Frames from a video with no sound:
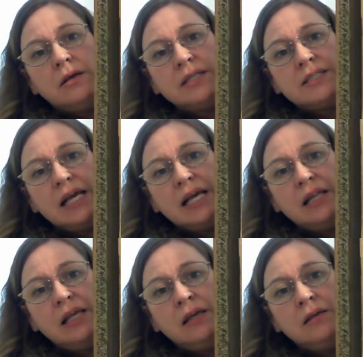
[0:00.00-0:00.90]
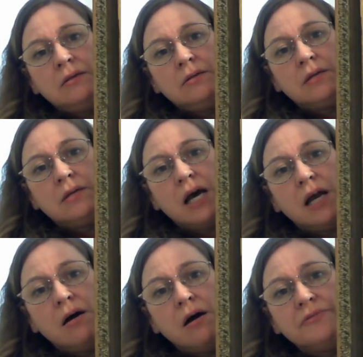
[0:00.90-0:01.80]
It's slightly
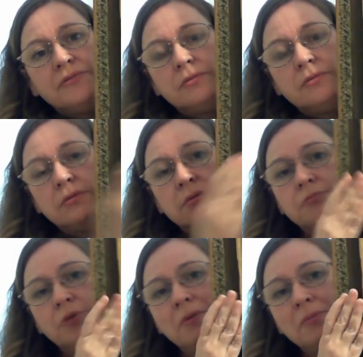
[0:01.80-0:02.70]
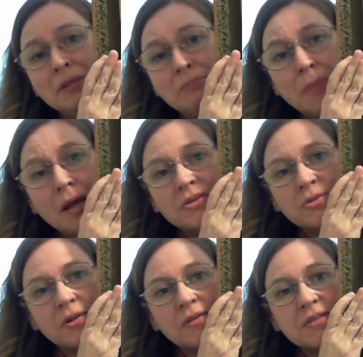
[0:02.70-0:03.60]
cut off. Probably
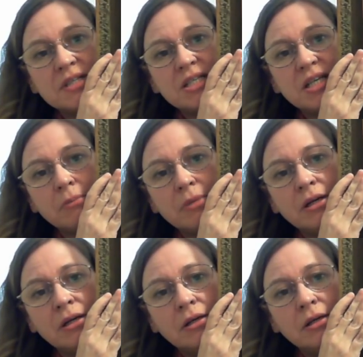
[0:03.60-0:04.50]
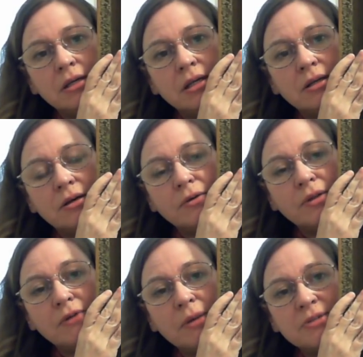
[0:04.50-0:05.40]
months worth of stitching, but it
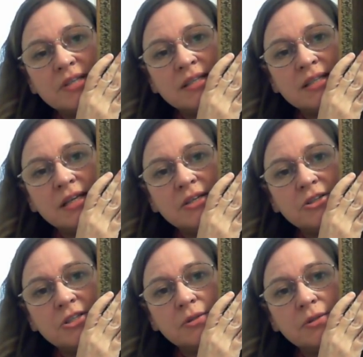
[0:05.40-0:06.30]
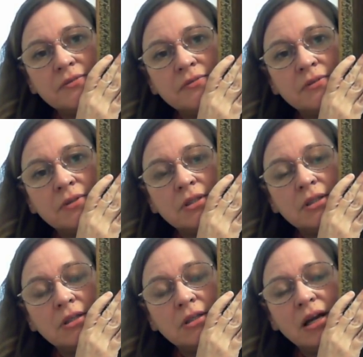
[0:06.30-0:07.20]
only represents an inch or two of,
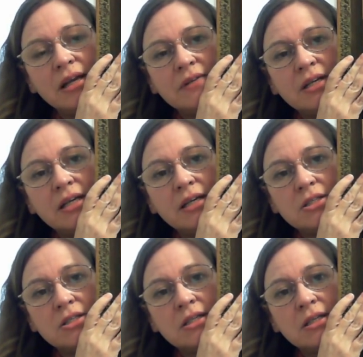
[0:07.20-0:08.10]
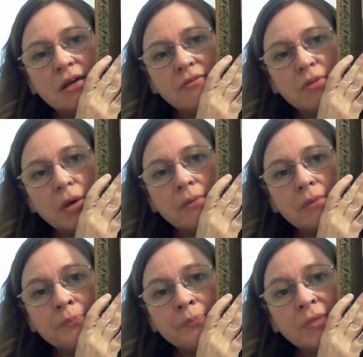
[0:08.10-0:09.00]
not even an inch of the bottom.